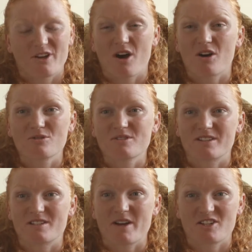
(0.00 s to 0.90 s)
girls,
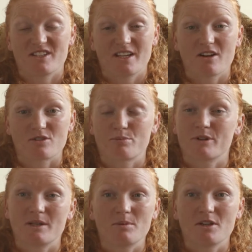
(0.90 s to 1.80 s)
and especially girls
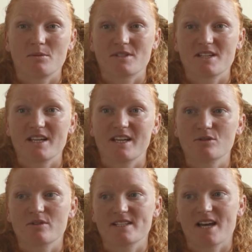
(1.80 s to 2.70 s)
pre-puberty. He'd
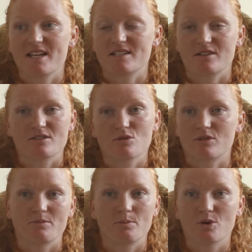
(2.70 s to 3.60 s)
always had a squad
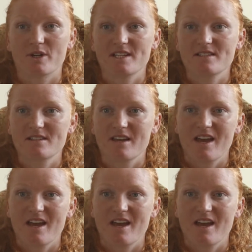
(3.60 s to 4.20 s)
of boys,